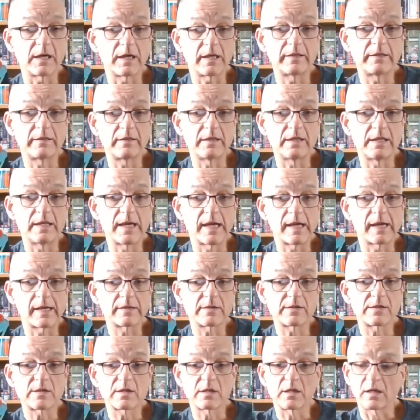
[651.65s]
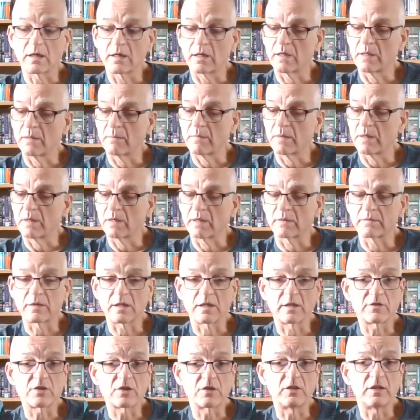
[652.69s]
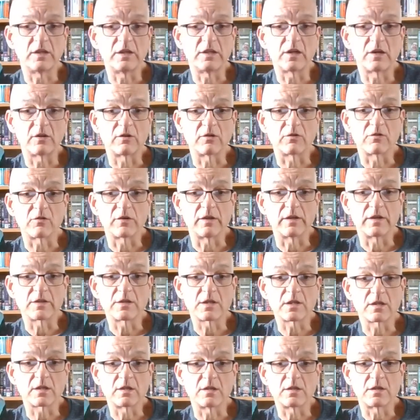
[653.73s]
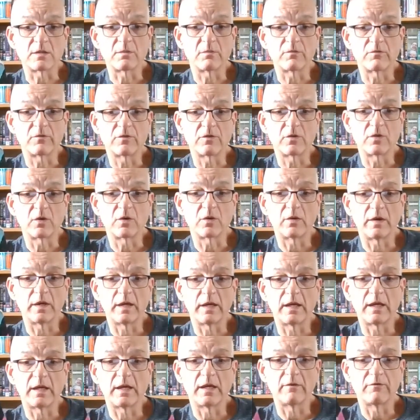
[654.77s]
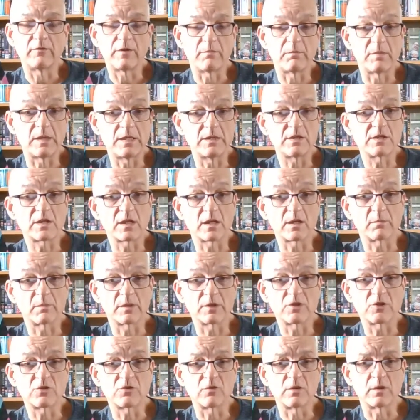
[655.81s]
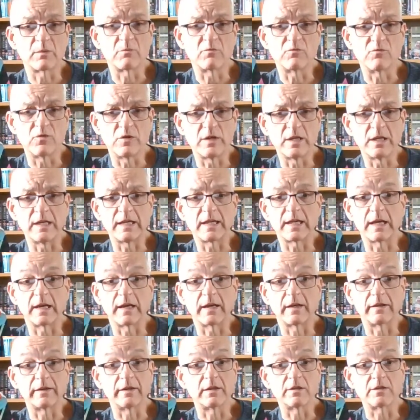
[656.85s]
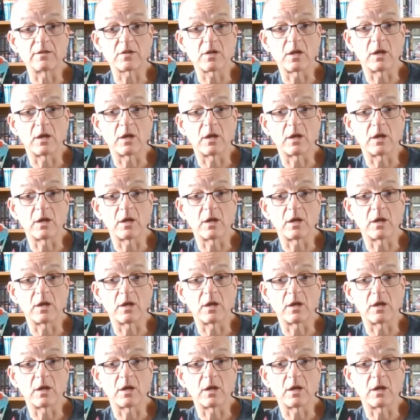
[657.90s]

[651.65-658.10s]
glad that he has. I certainly don't criticise him for it. If it means that much to him, I'm really glad that it's